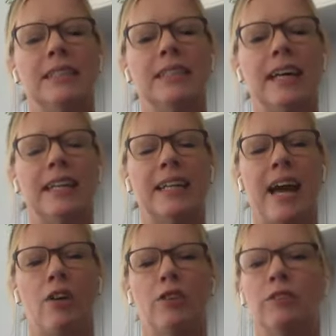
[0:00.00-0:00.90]
Let it
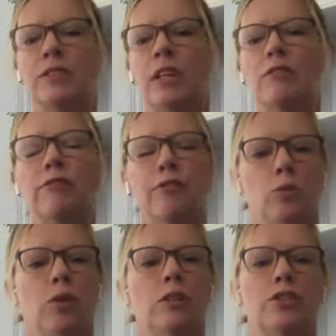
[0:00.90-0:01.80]
out. You've done
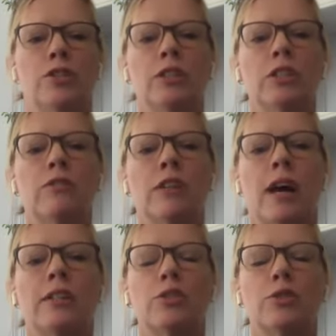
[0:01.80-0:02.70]
4. Surely you've
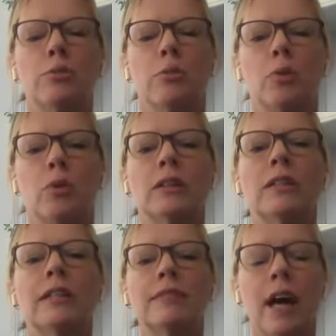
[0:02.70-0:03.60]
got 2
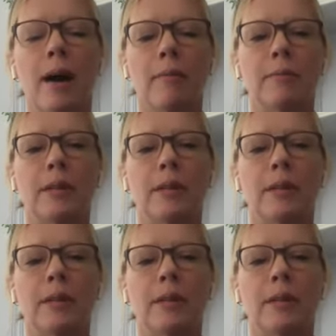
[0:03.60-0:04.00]
more. Lift up.